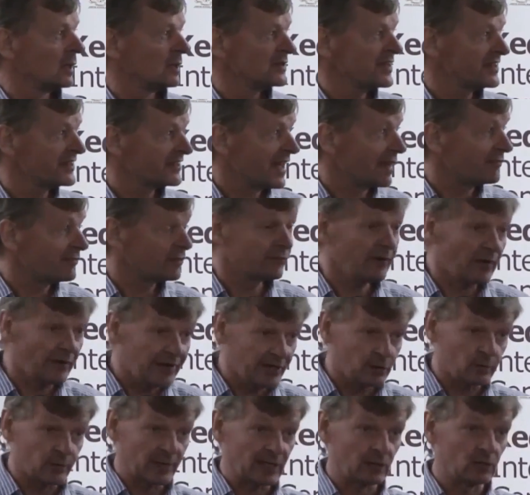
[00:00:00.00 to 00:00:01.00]
Just to have a
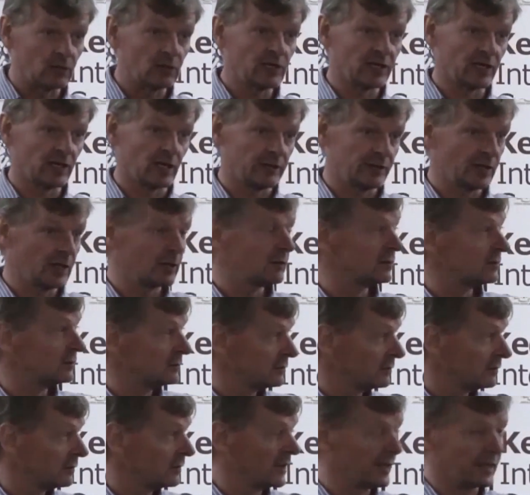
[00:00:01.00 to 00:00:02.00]
very quick look, and I
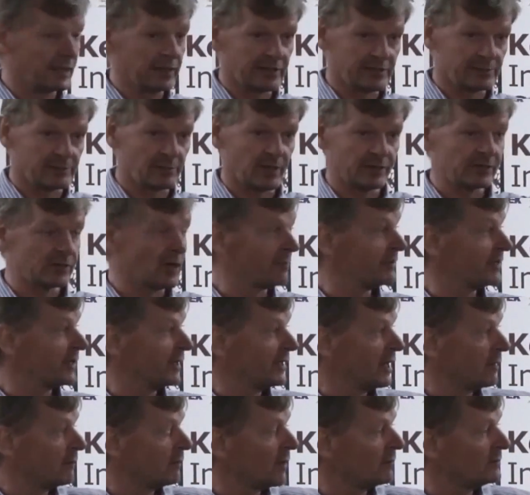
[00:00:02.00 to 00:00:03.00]
know that my time's
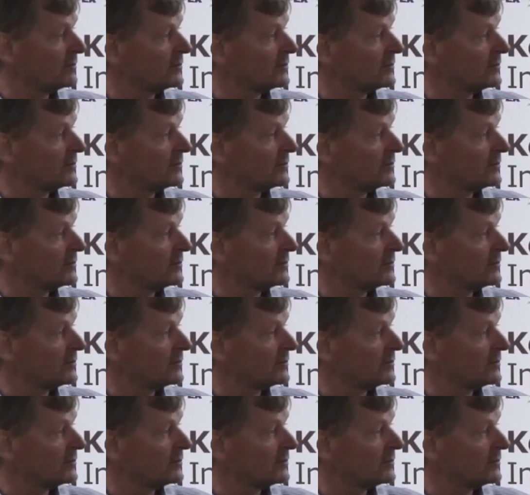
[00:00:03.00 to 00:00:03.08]
nearly up,